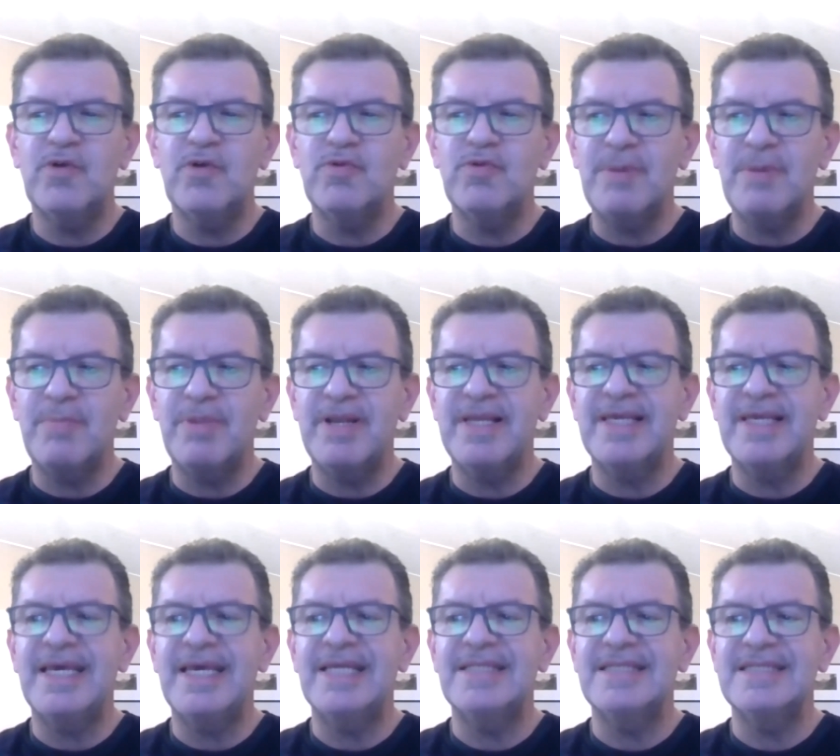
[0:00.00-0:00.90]

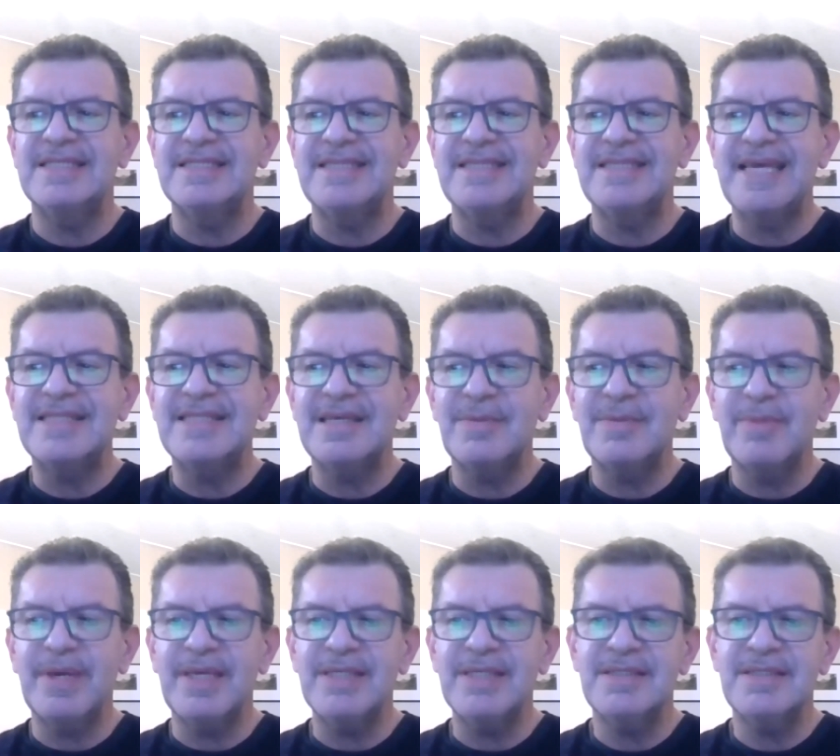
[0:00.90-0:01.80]
replicated
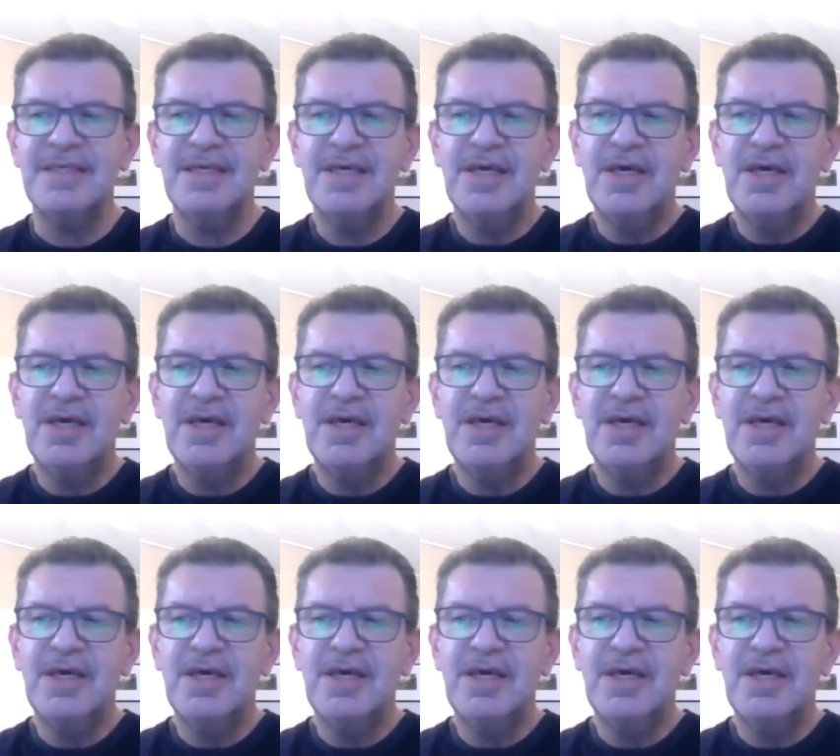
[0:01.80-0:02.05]
database